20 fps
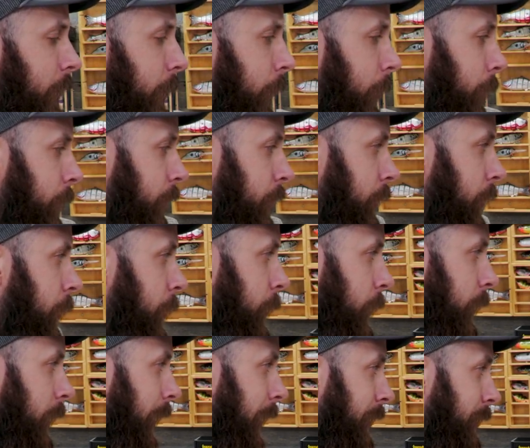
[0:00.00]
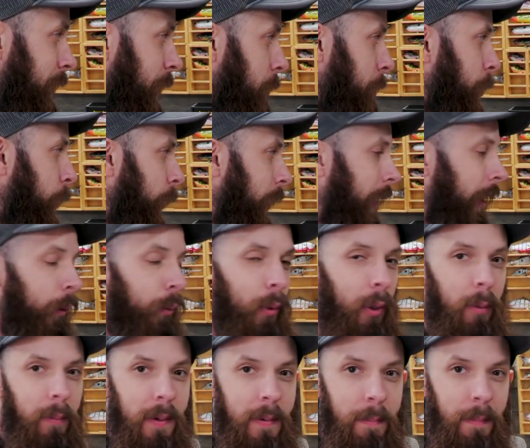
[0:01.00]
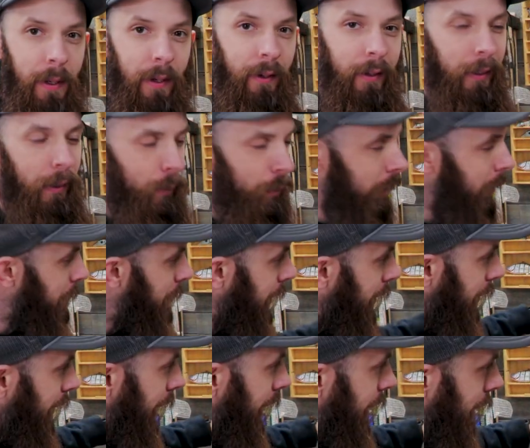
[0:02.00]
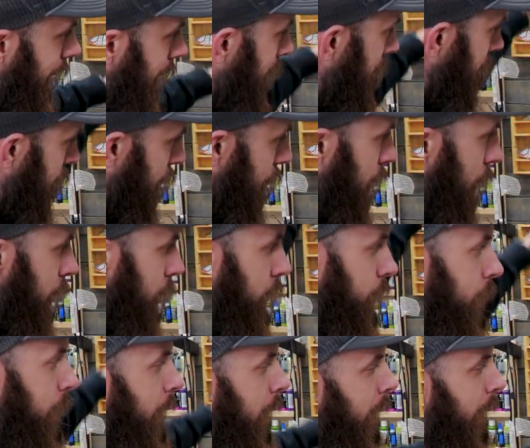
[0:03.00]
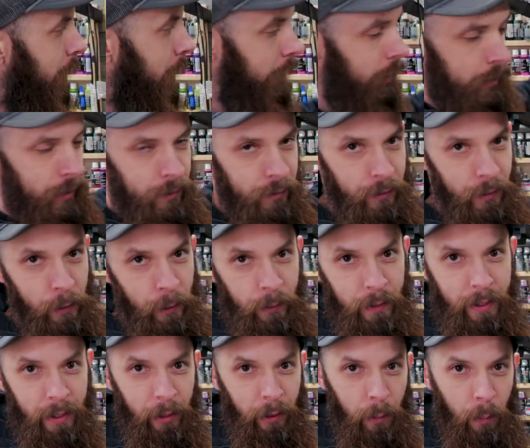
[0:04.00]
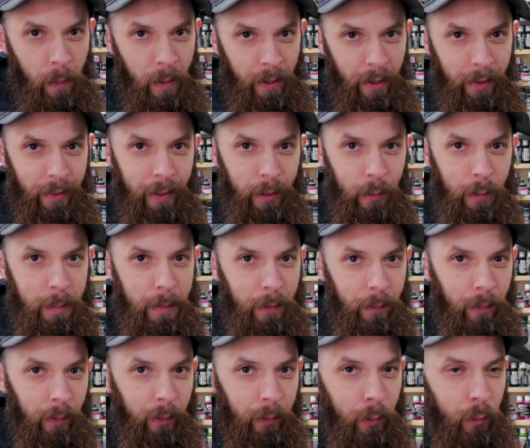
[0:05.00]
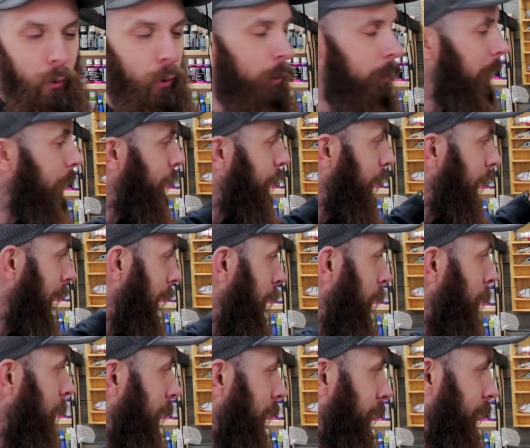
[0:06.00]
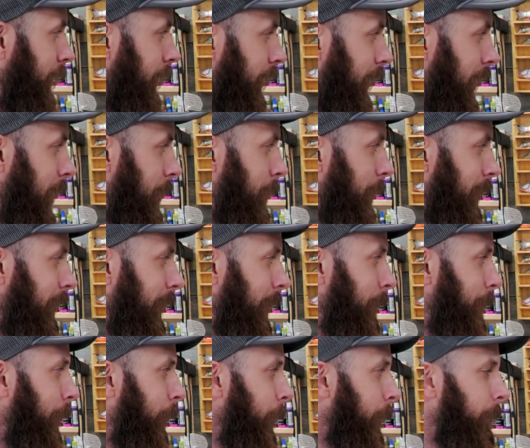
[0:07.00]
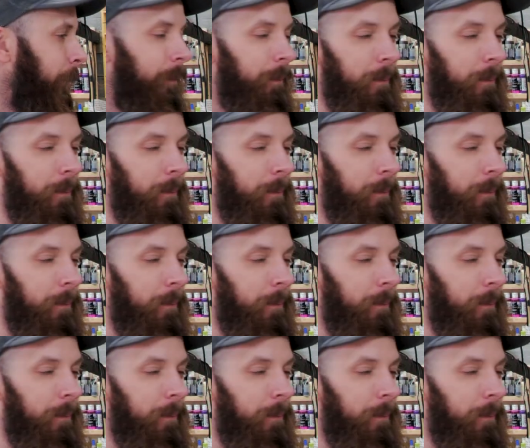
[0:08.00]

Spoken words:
your own soon. And at some point I will be building, I want to build like a huge 2-tier one. I think would be really cool, but for now I'm going to keep it simple